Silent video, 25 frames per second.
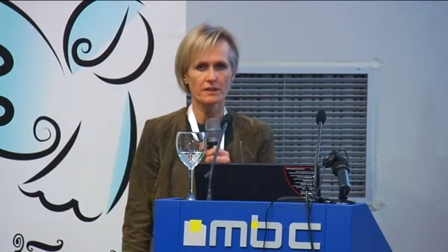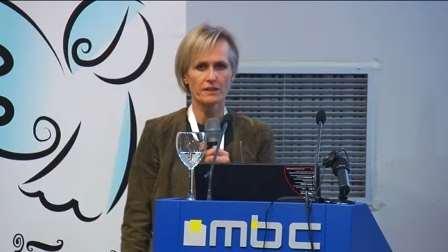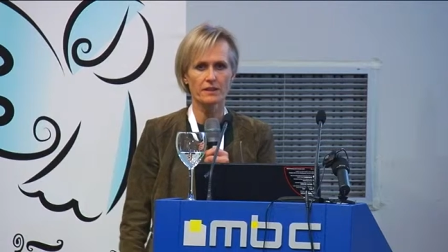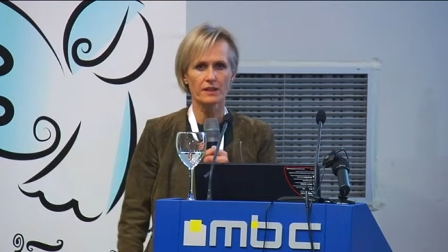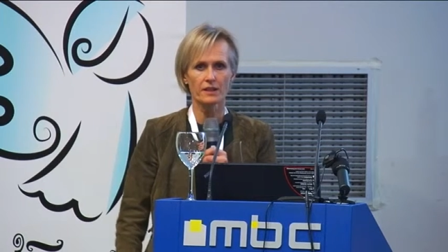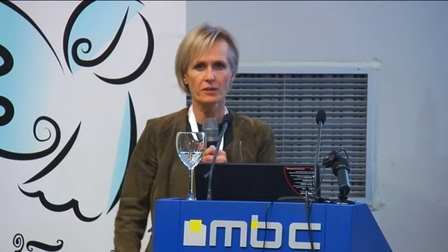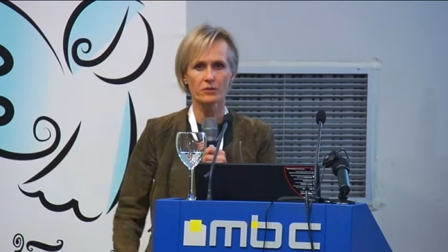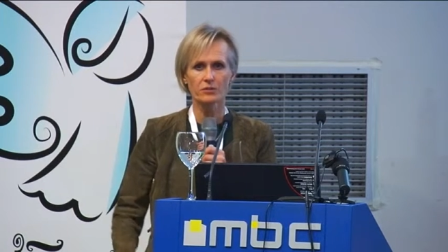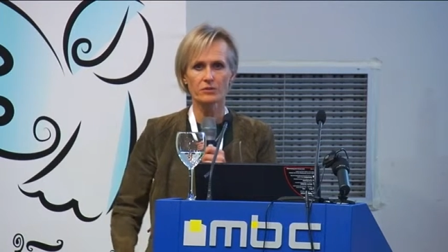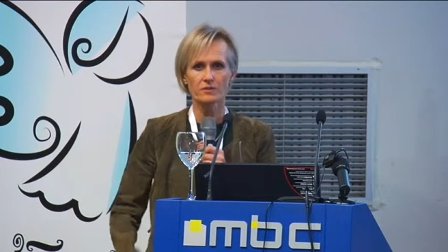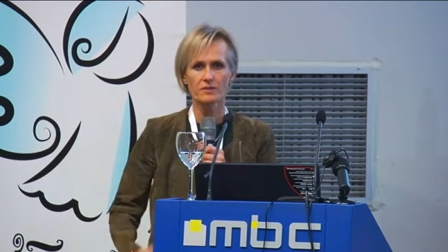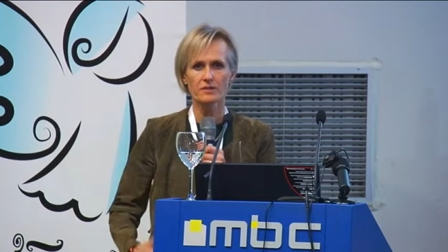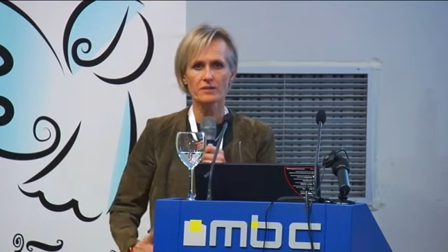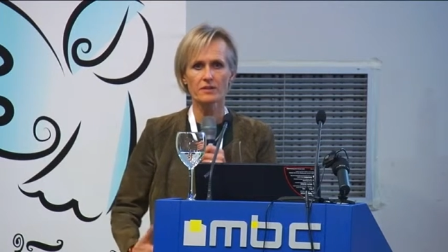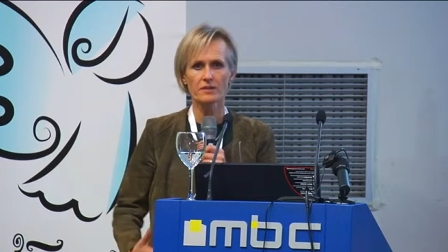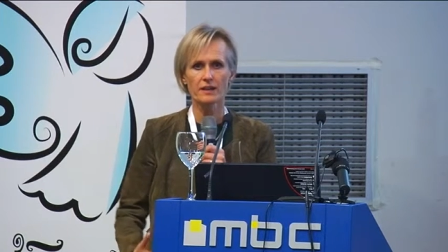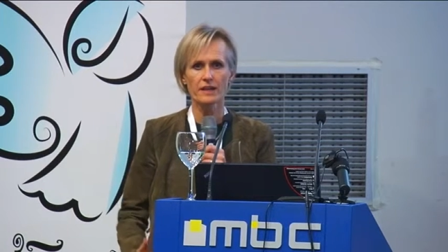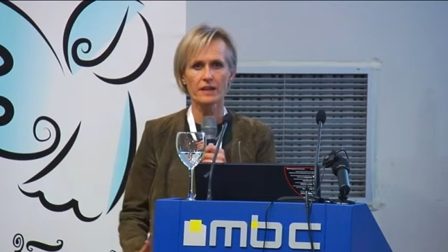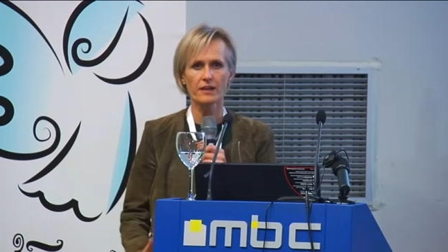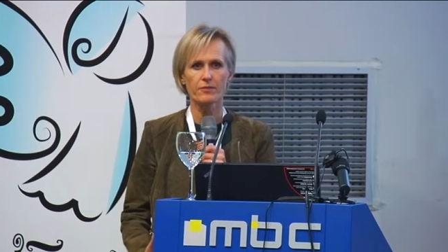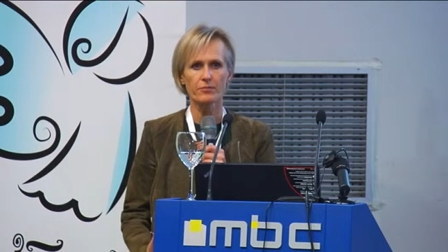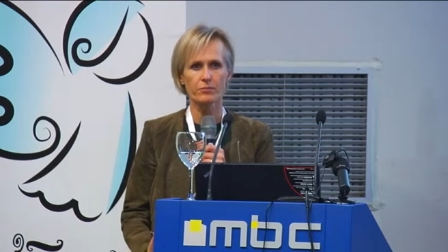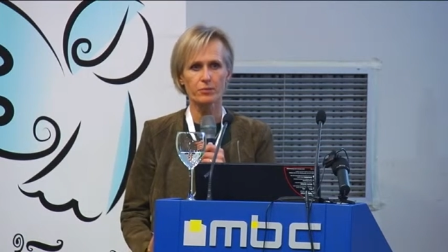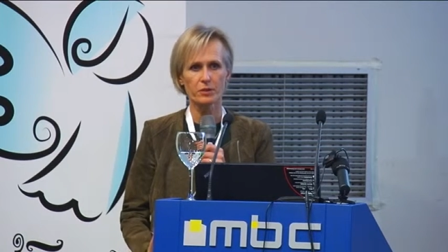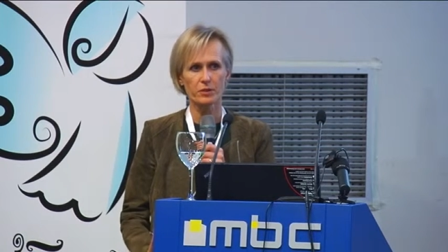they also
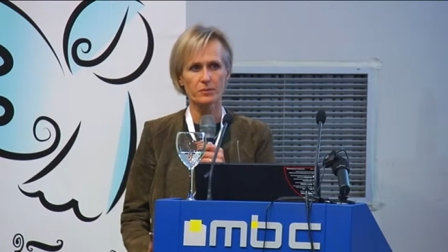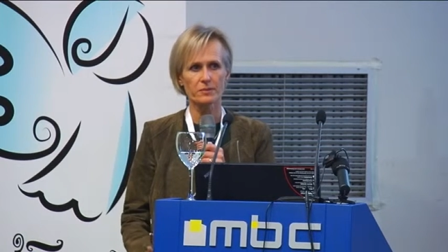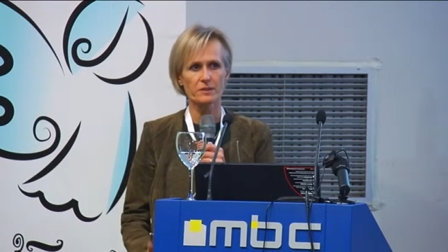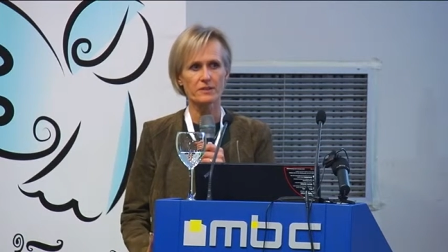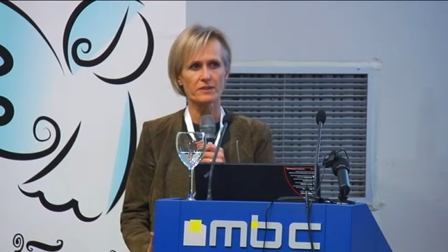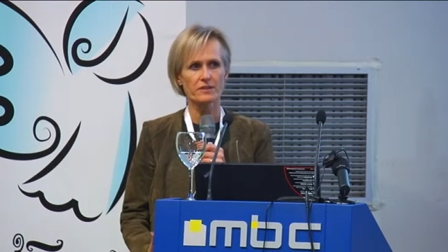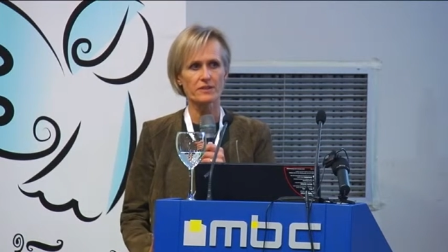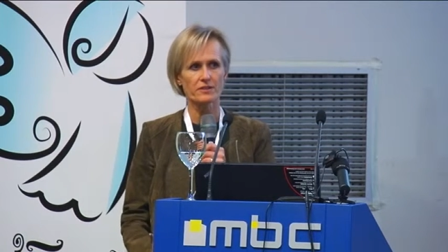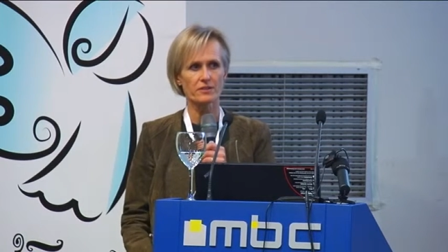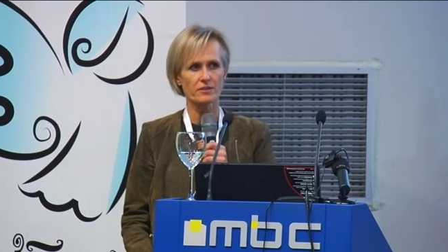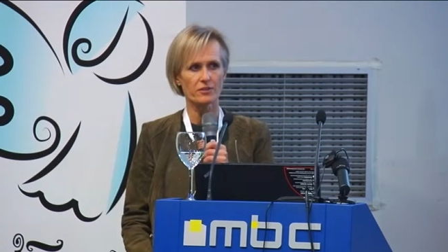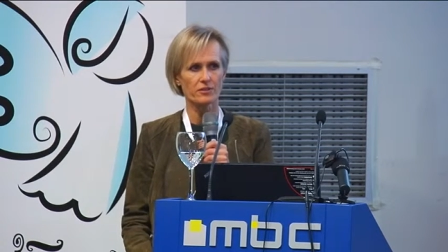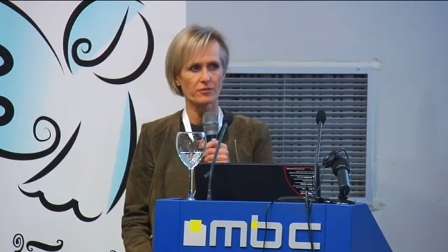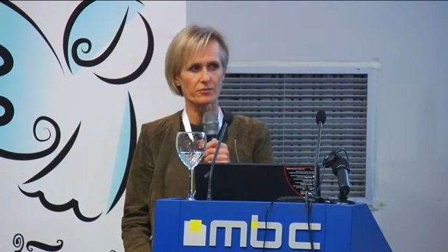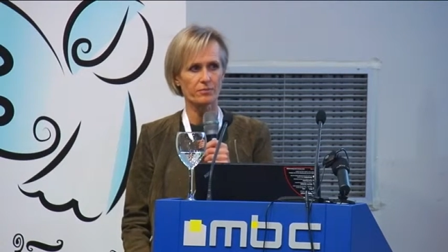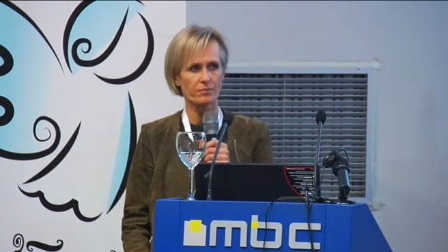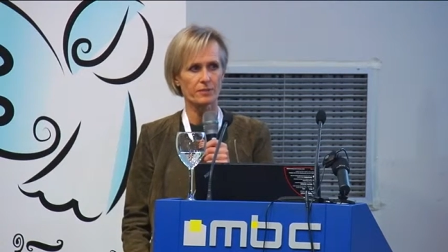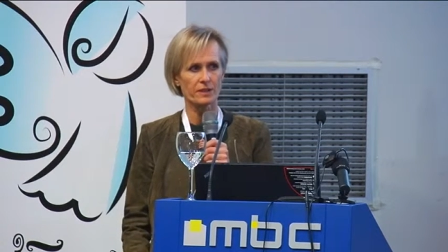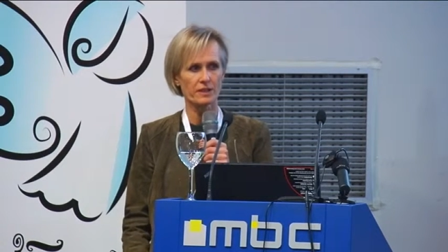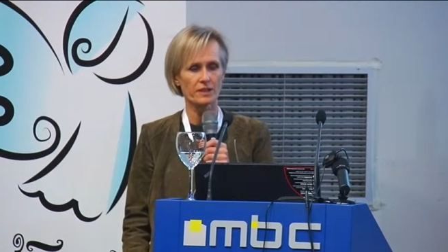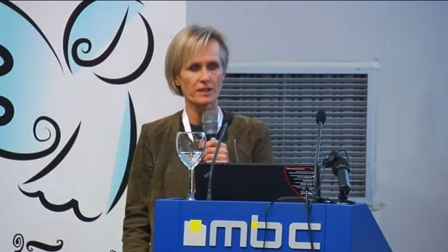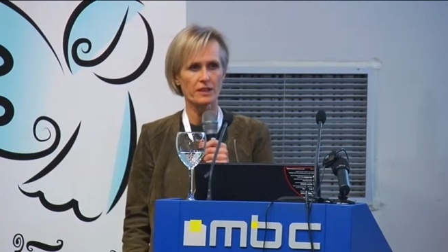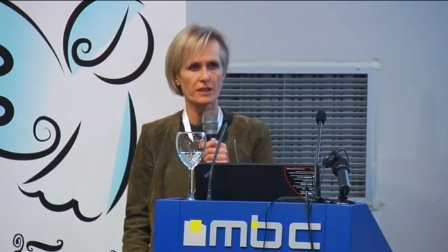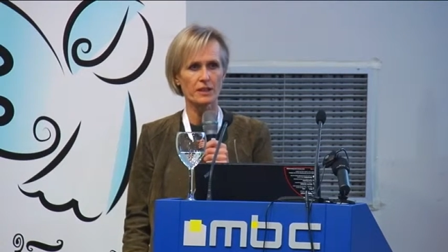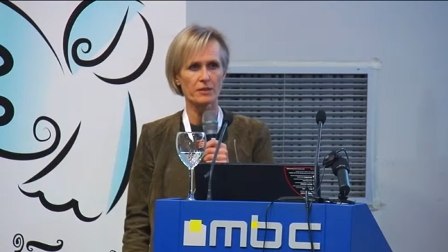have properties of
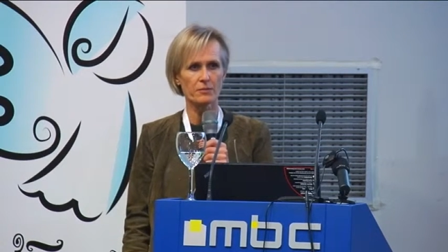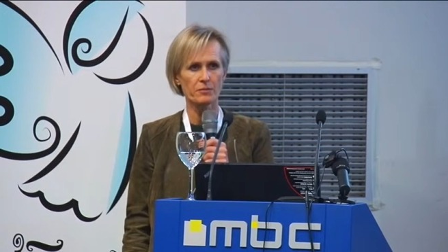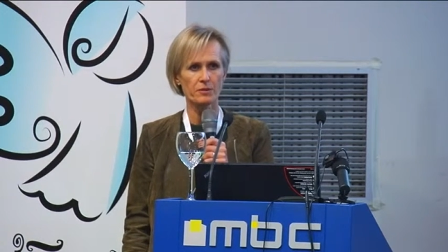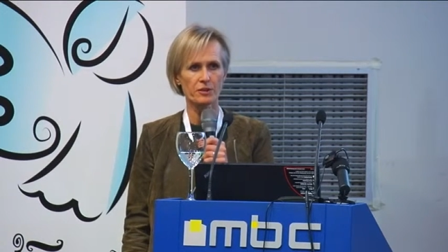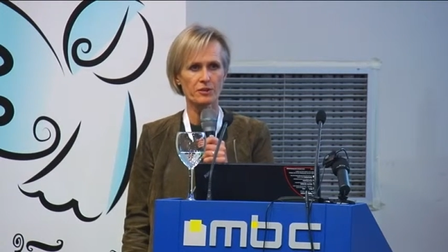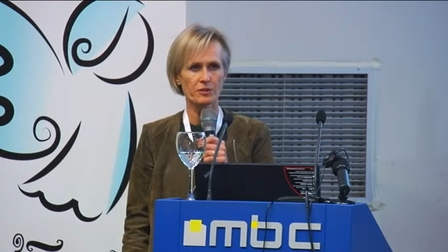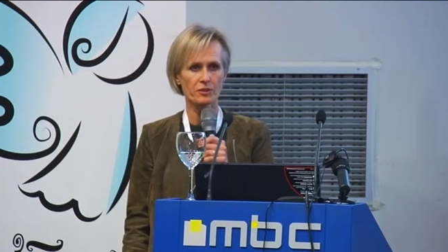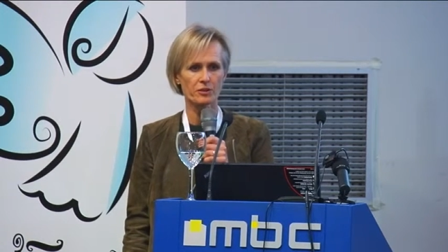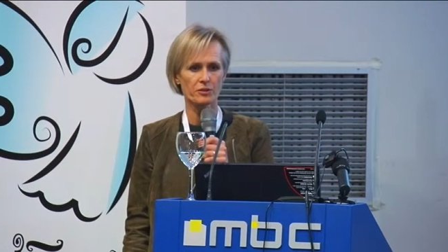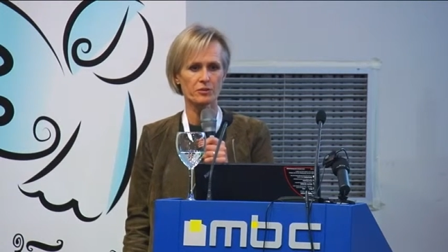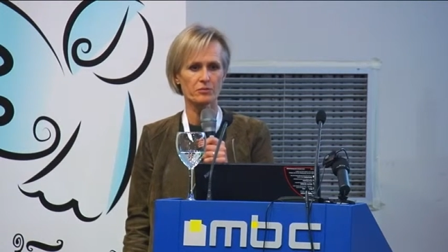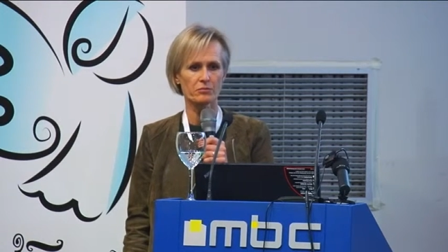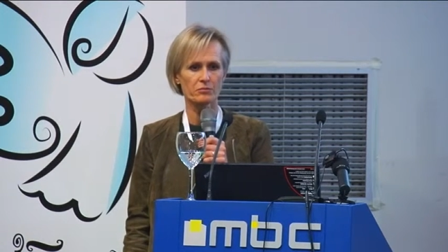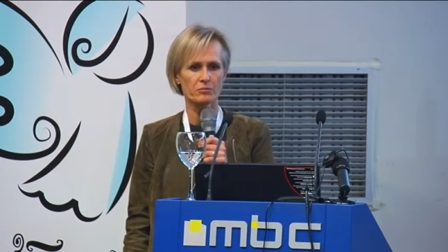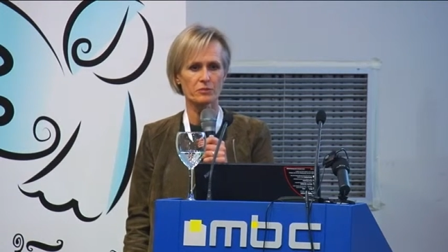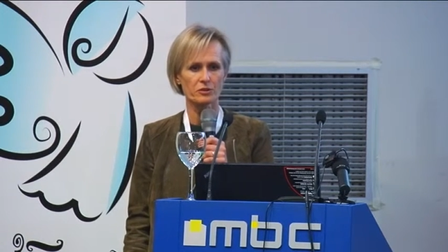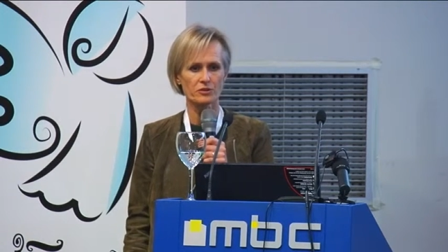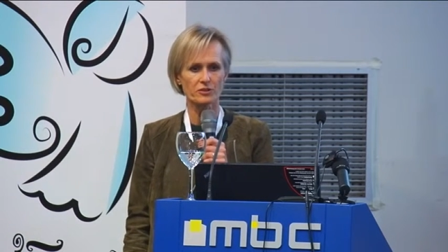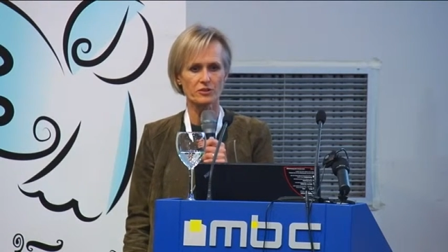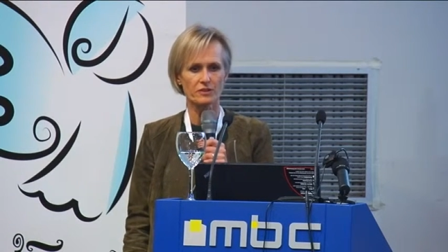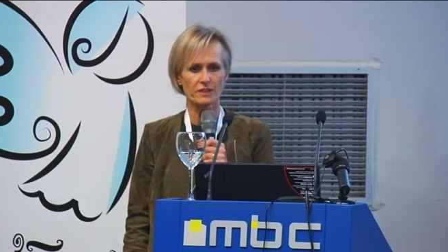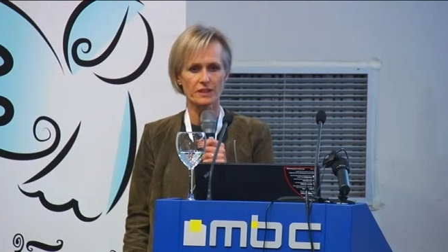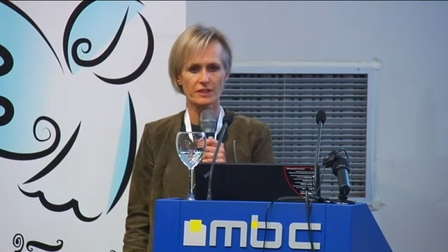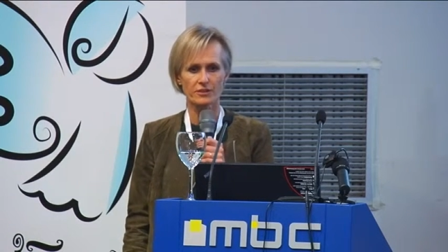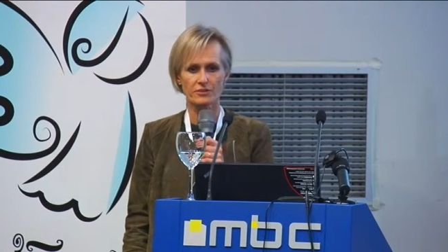being
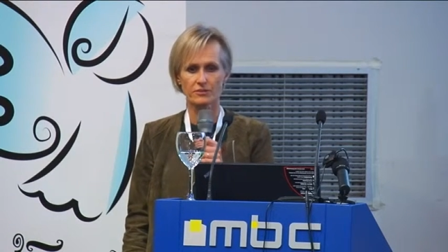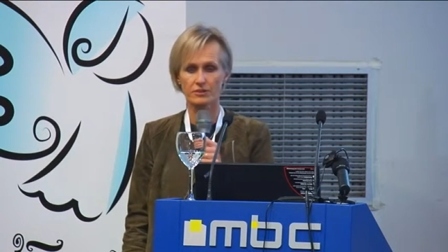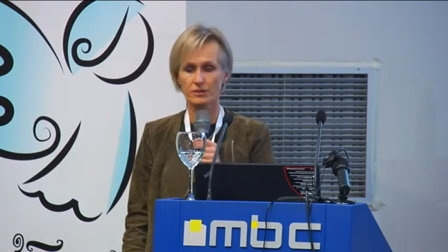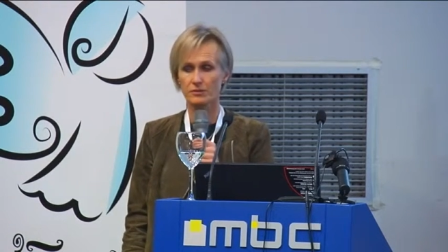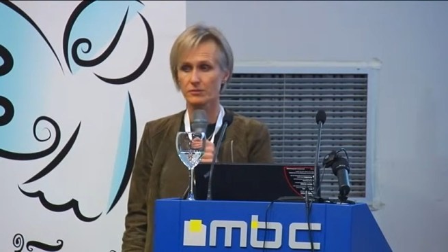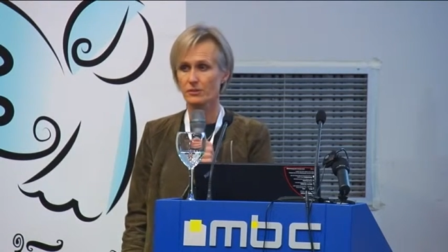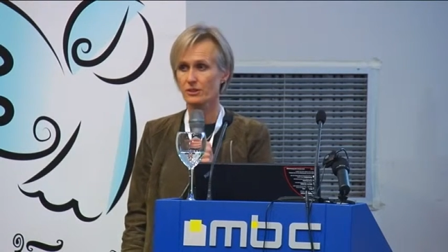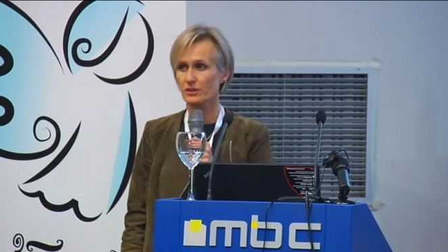immunomodulatory,